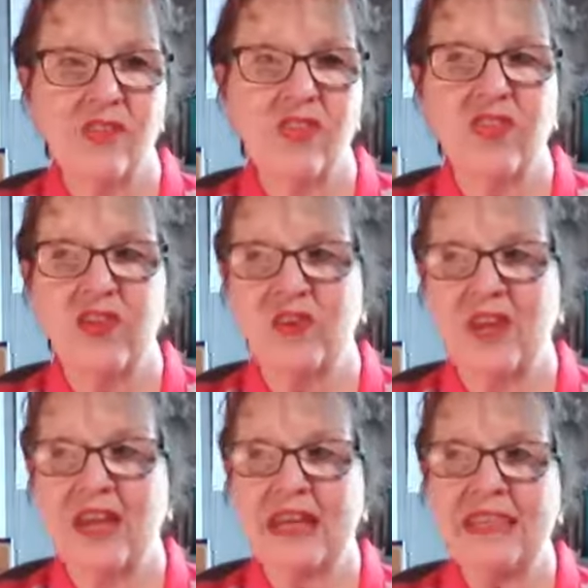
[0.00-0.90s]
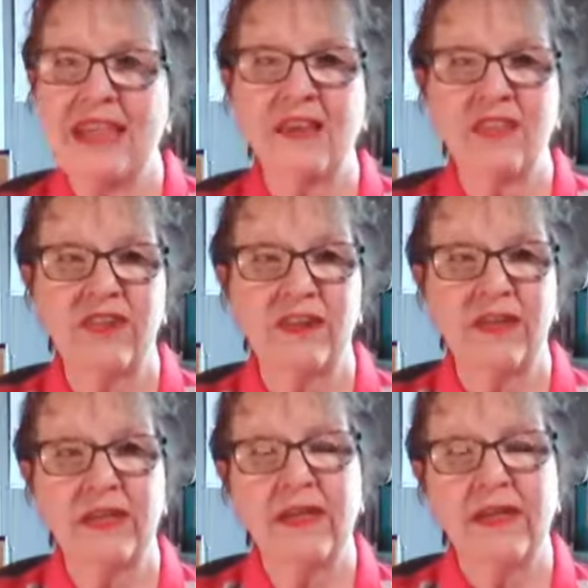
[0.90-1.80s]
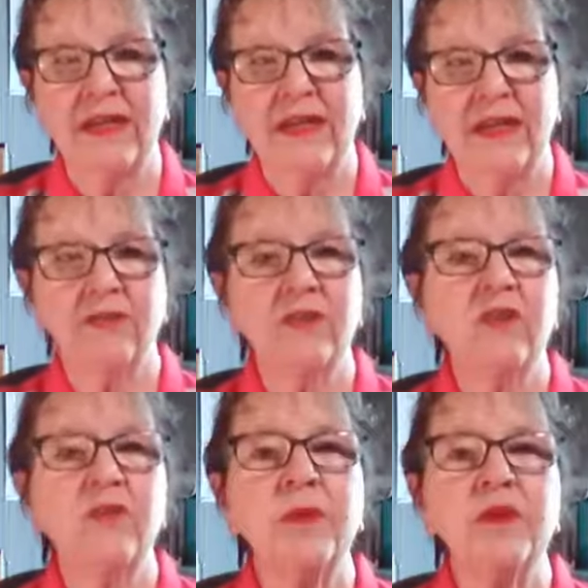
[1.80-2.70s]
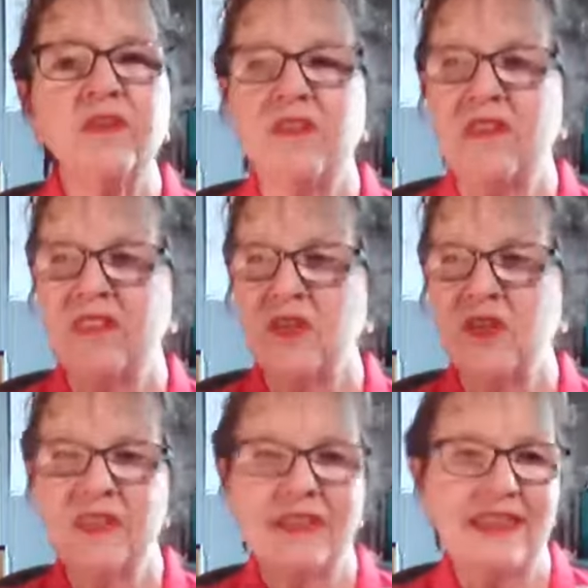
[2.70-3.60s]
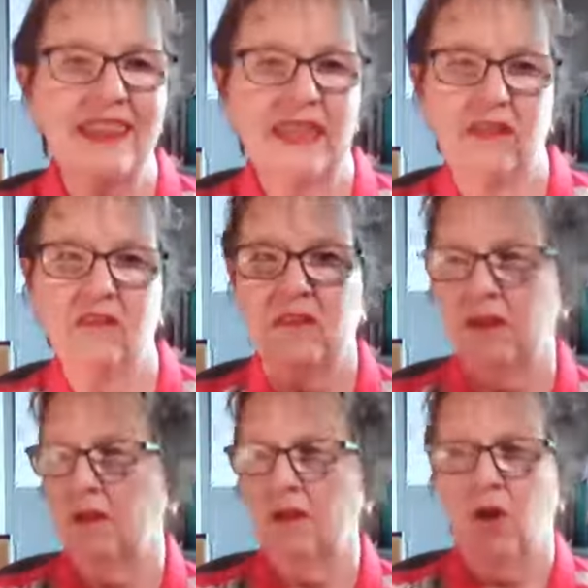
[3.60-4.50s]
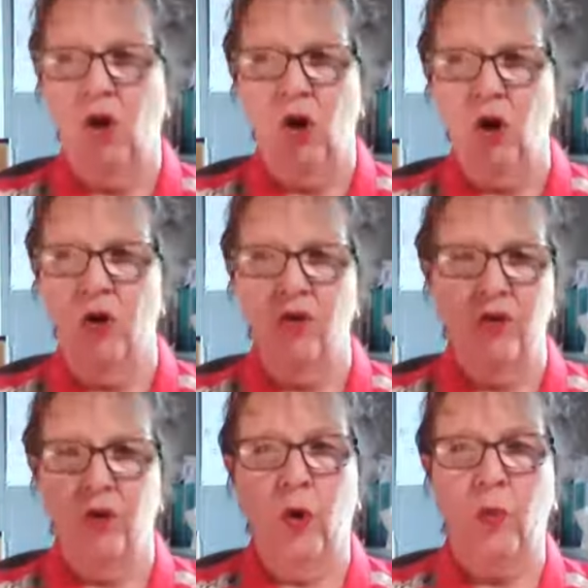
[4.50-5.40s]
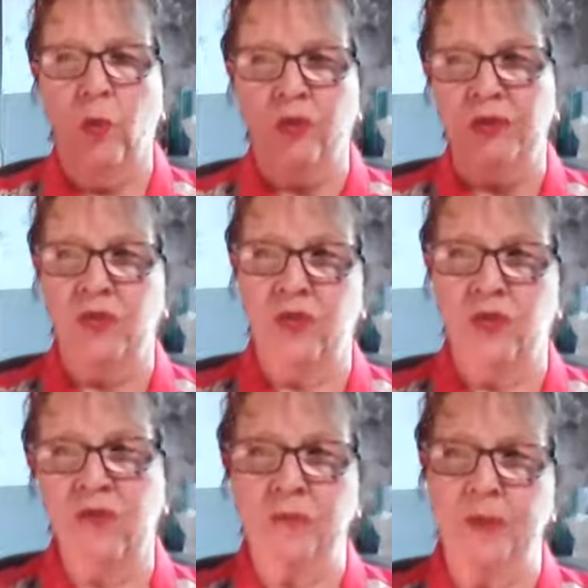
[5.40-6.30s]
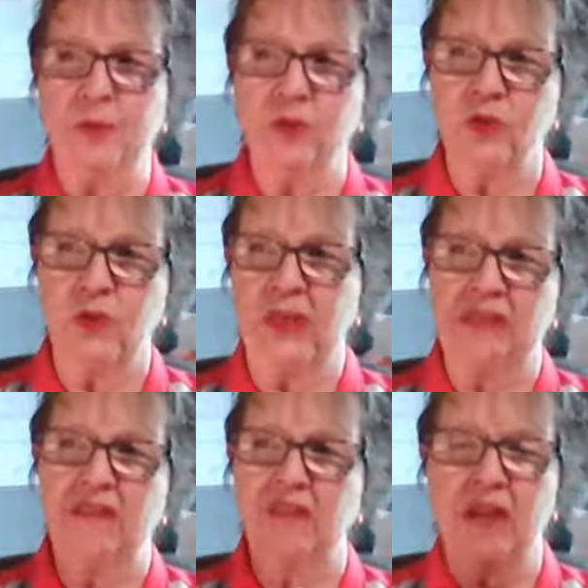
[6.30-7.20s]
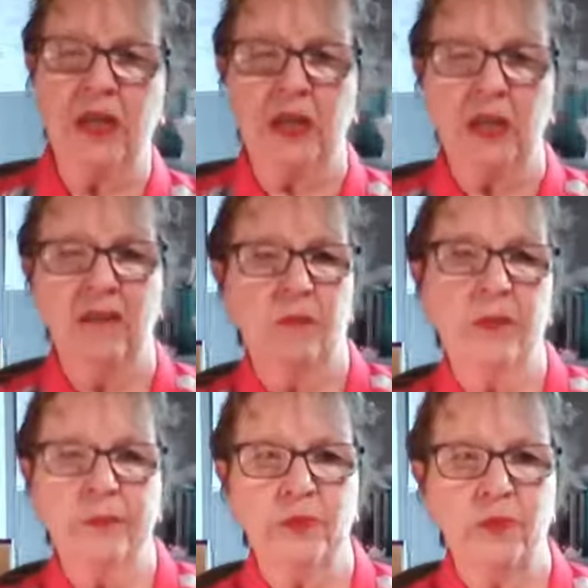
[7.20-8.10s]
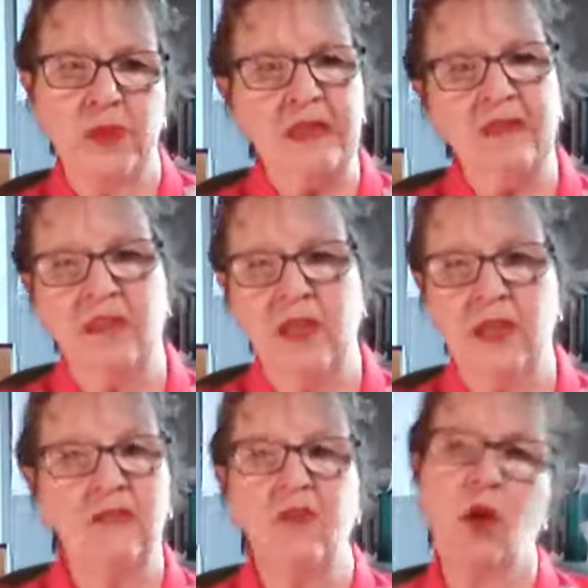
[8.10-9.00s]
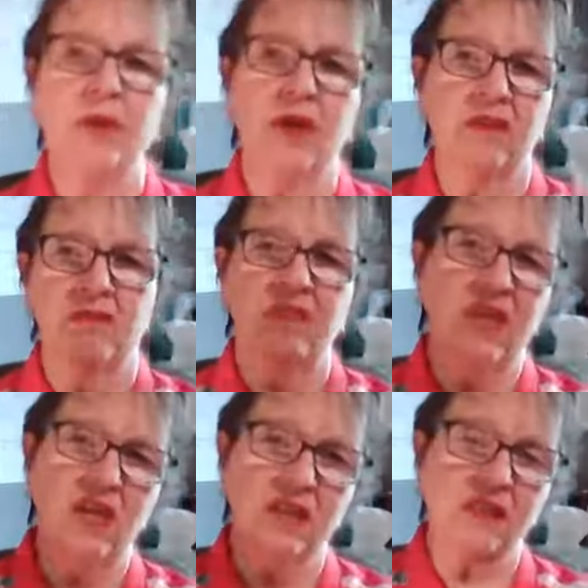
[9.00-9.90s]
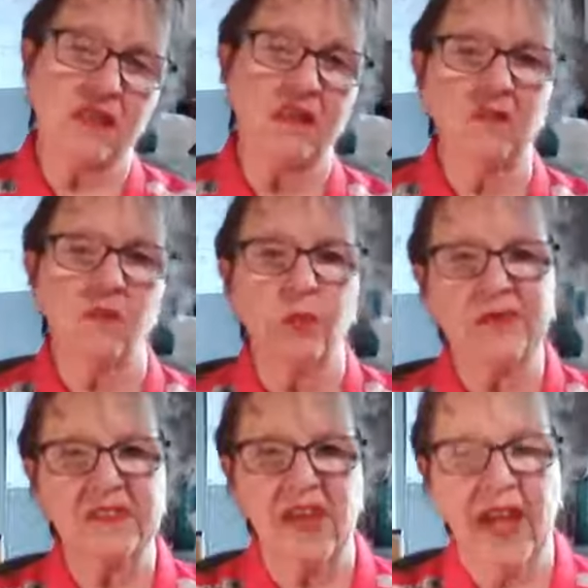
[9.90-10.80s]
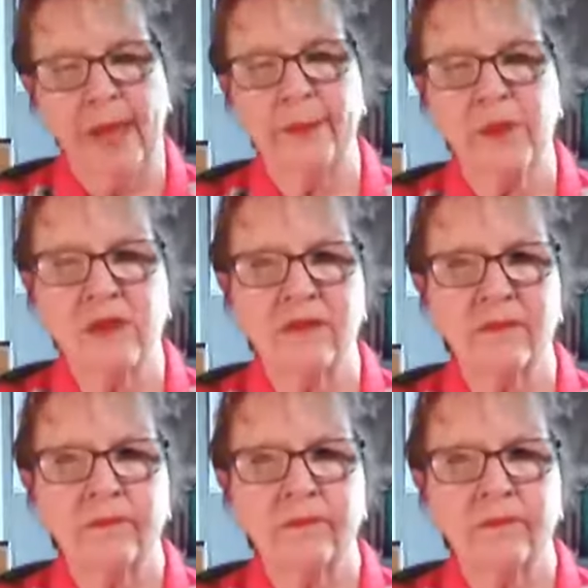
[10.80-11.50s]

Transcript: theory and that theory of conspiracy theories and things that are, you know, oh, well, these people are doing this thing and these people are doing this thing and it's all because of this and this is what's going to happen